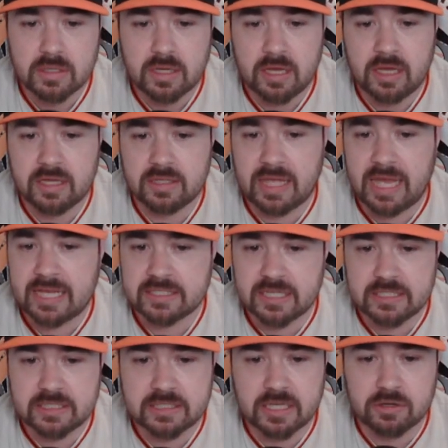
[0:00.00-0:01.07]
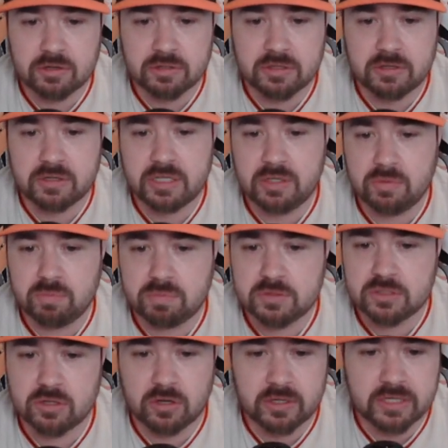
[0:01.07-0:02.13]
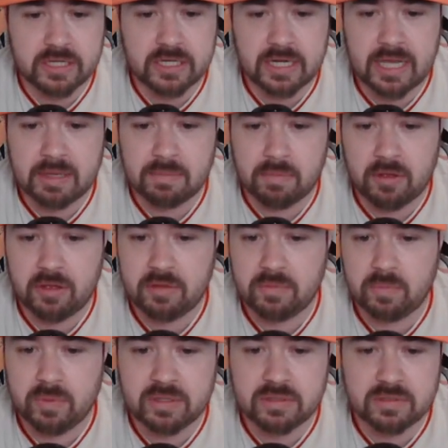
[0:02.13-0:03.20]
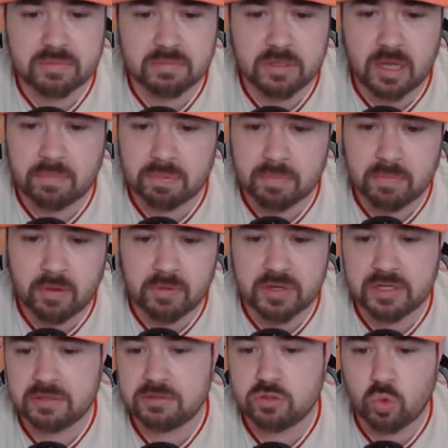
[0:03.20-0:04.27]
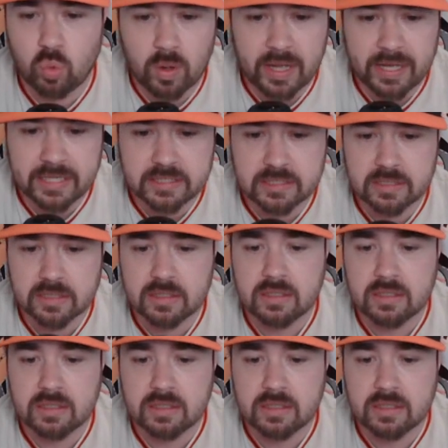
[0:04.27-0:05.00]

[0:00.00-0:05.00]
As I said earlier, he started in A ball, got promoted twice.